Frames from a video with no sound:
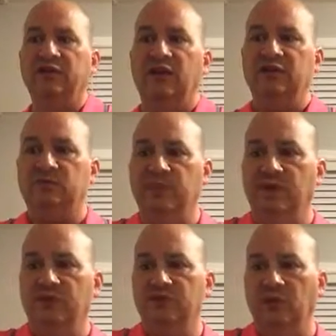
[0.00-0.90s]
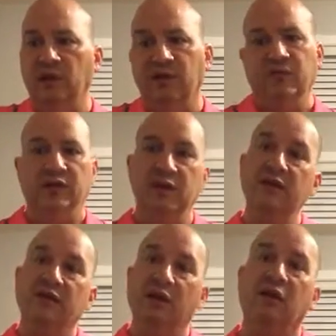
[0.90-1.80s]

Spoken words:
as our spiritual level and even